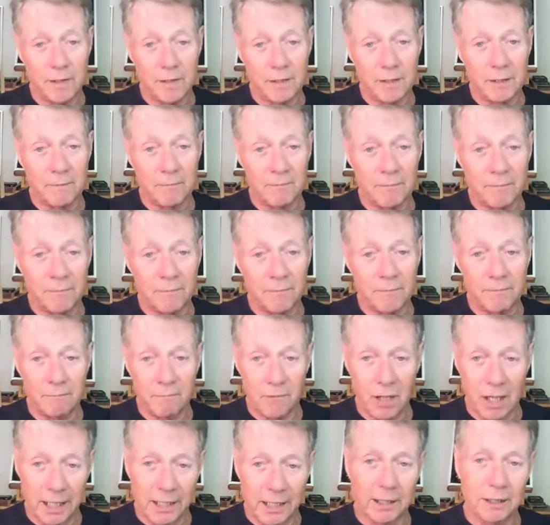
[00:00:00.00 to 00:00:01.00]
the
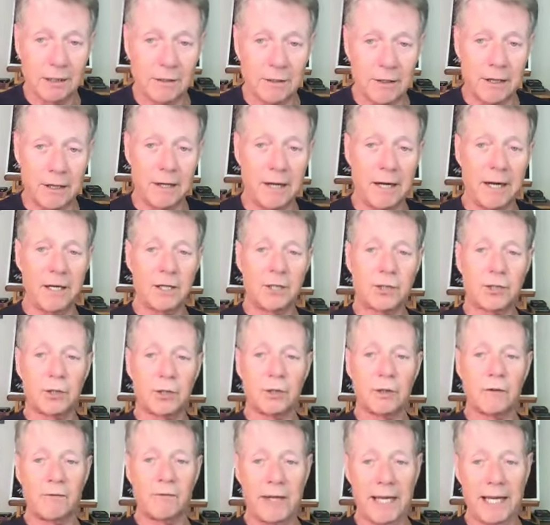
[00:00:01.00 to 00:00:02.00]
molecular
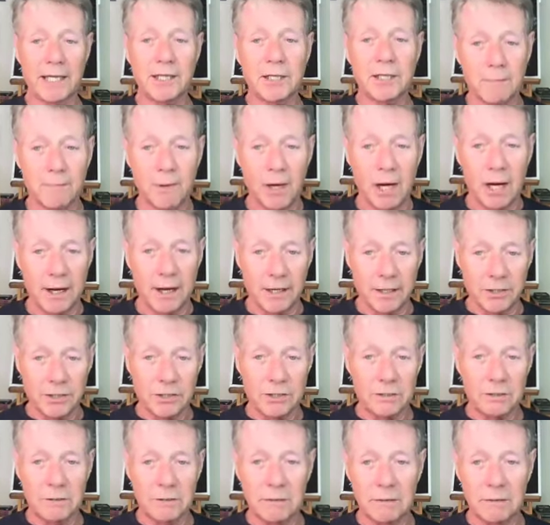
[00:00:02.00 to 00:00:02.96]
nature of antibodies.